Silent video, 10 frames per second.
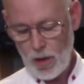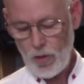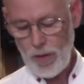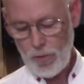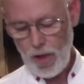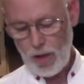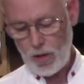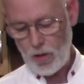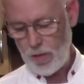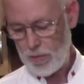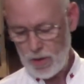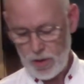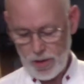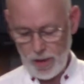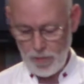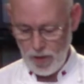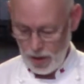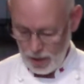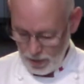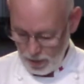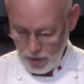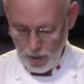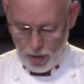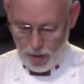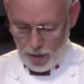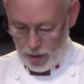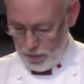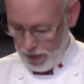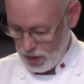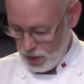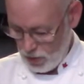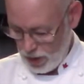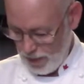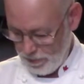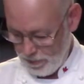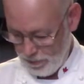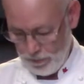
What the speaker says: graham cracker crumbs, same thing. Gonna mix those up.